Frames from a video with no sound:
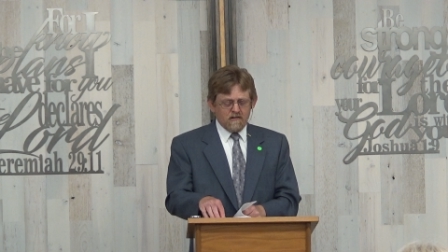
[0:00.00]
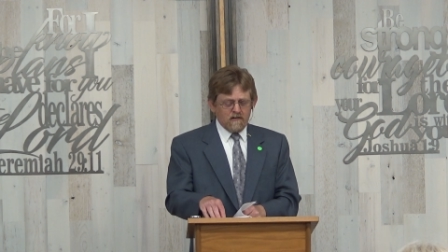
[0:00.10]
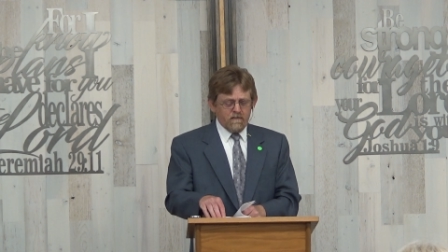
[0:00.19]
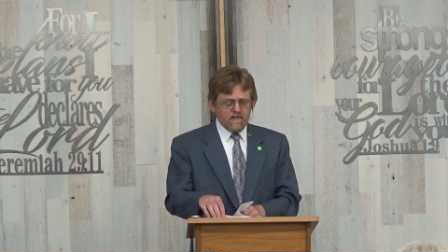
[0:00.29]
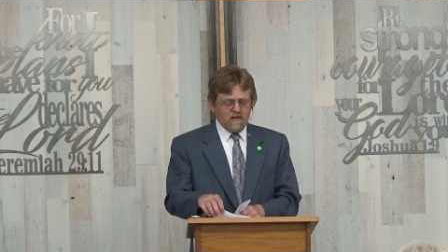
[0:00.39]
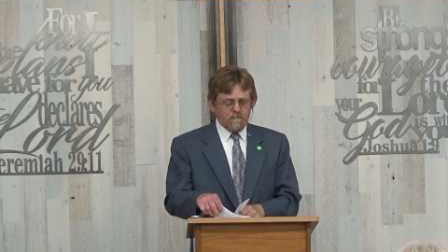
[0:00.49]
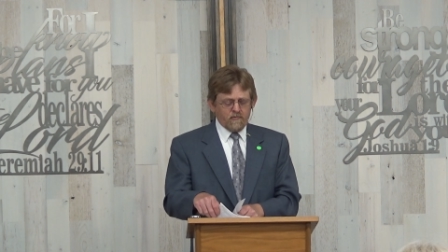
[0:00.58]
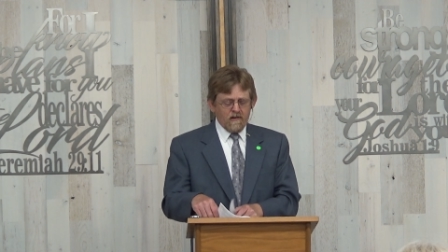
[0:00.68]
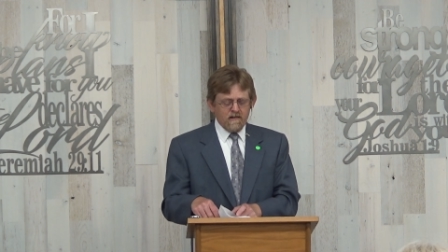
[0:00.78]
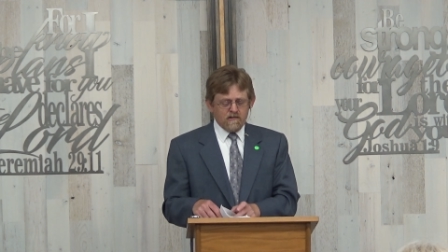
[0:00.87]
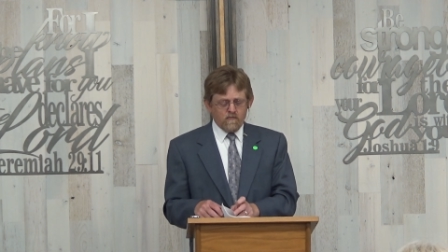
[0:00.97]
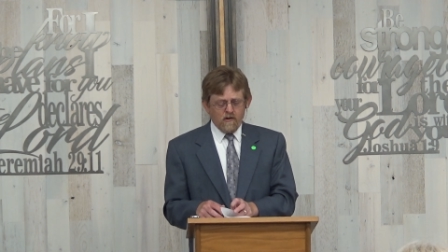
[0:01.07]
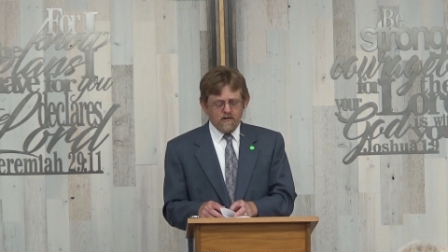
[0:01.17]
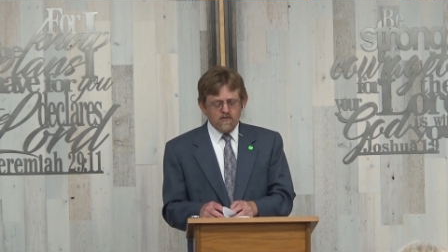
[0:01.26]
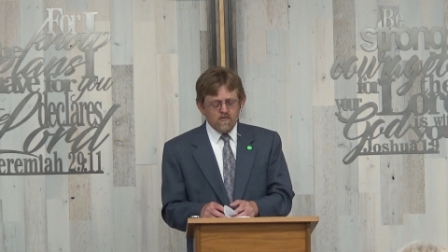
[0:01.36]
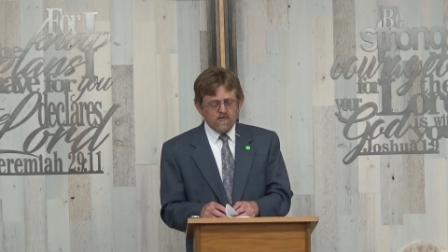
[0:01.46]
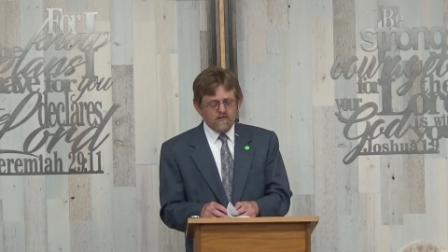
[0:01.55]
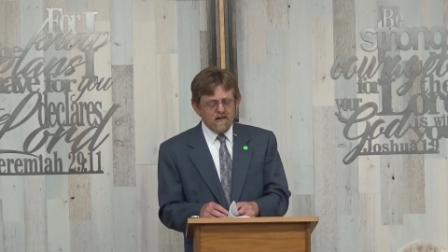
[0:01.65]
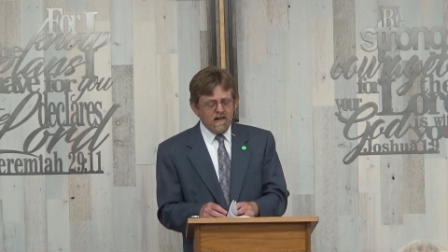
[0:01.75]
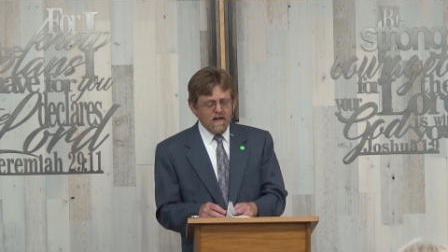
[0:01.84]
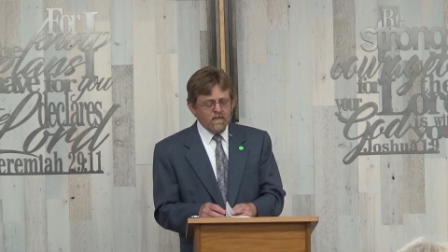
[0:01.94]
to live someplace where you
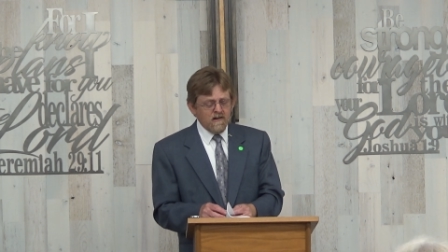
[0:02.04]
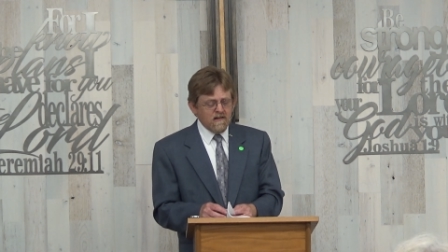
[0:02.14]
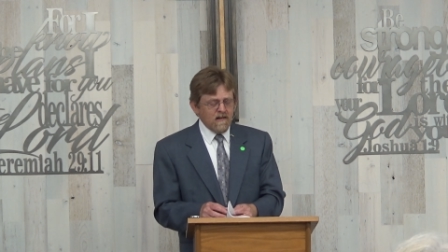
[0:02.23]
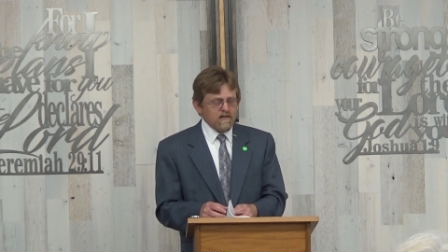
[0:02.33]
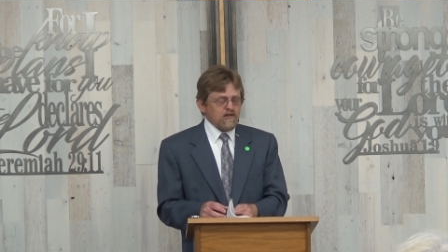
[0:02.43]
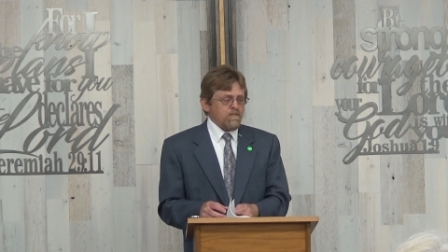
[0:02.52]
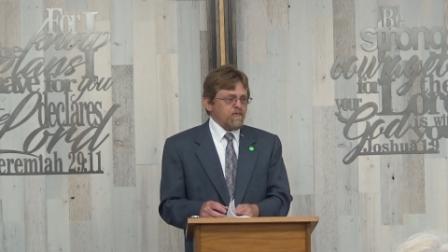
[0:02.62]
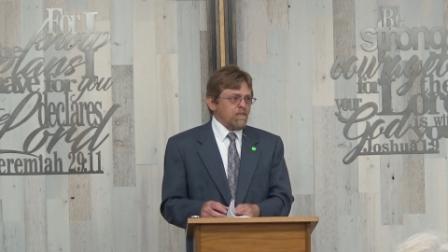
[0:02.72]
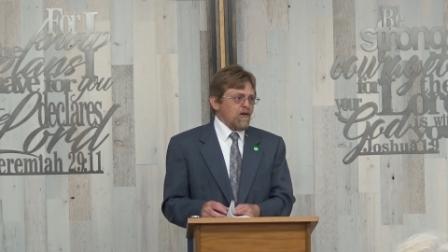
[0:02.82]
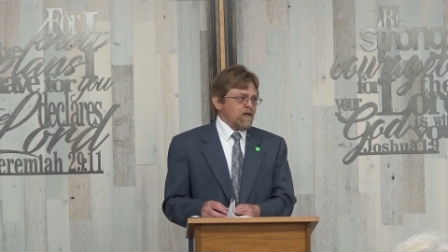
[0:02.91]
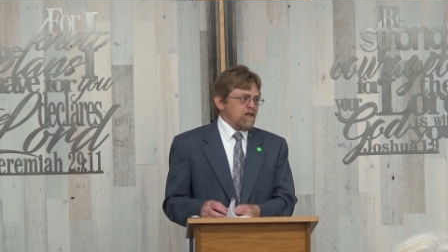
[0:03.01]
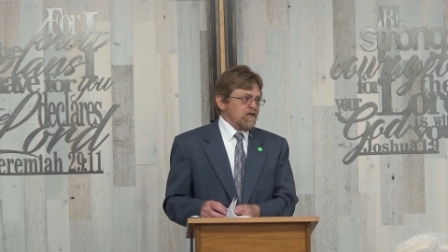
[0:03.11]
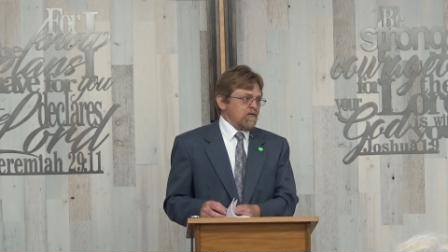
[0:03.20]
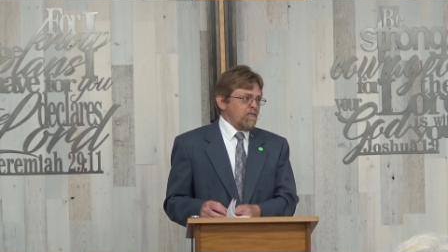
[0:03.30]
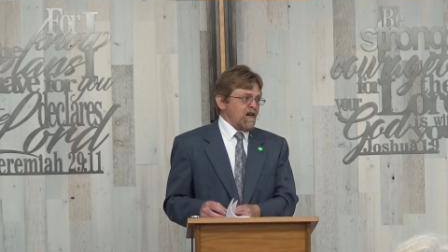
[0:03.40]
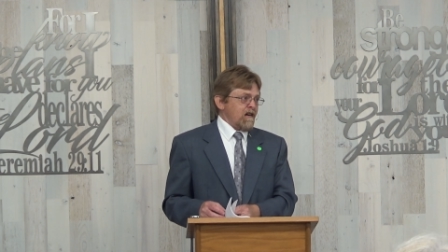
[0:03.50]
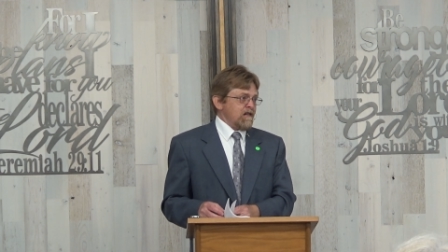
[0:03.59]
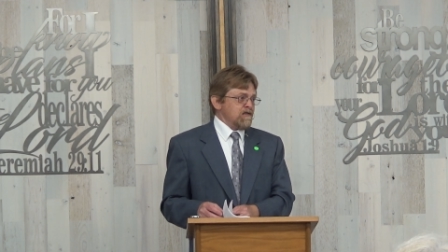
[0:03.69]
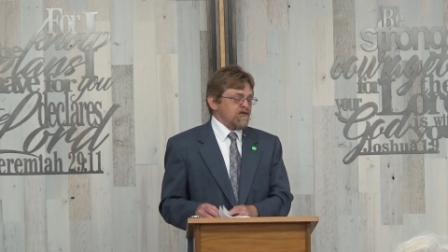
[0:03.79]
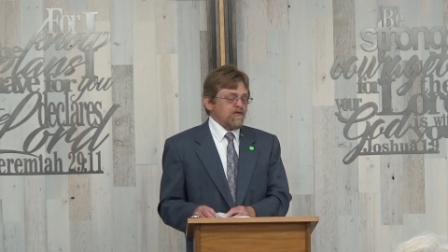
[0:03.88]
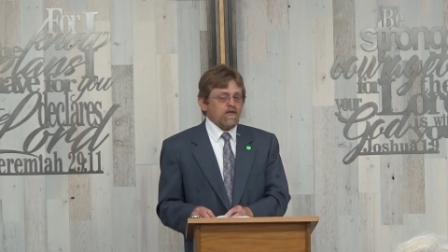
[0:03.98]
didn't have any kind of supermarket nearby
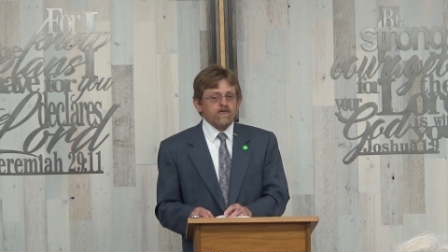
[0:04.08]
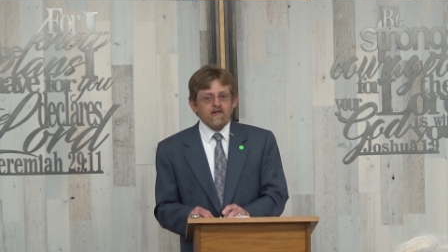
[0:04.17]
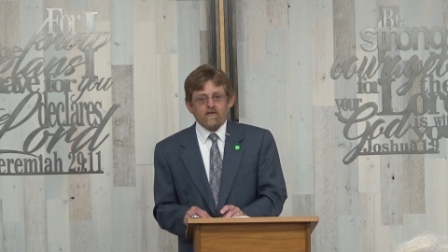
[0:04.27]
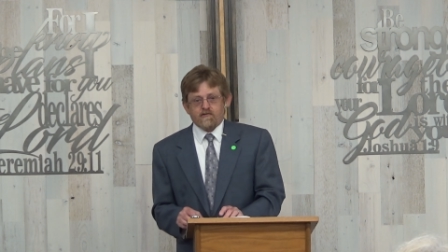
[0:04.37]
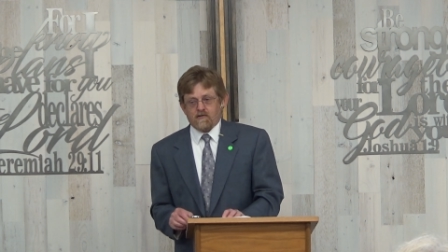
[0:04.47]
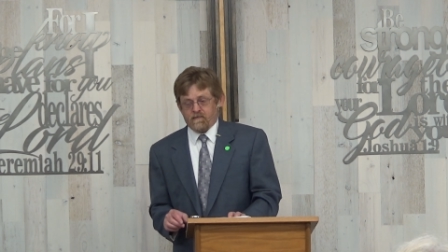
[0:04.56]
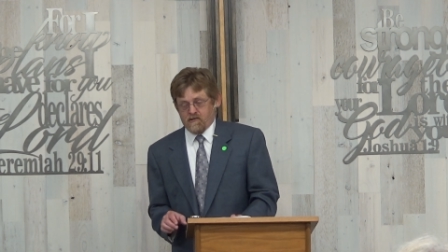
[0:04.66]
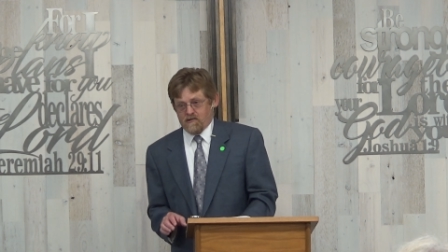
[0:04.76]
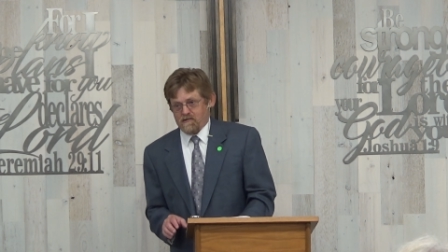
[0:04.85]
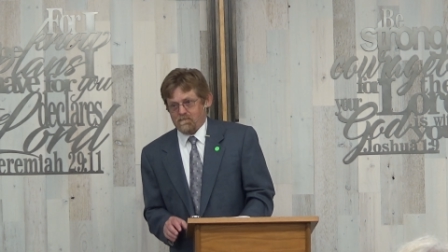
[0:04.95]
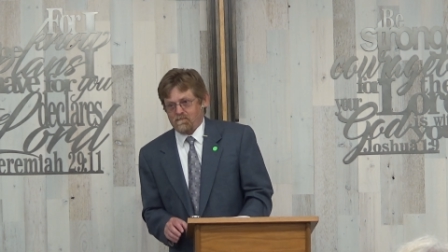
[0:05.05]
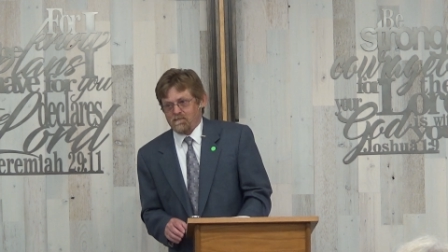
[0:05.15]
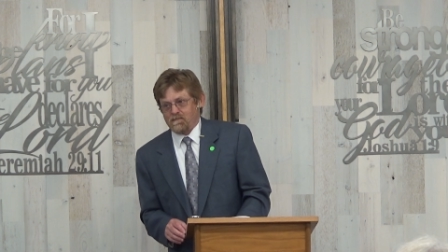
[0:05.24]
and zero cell service.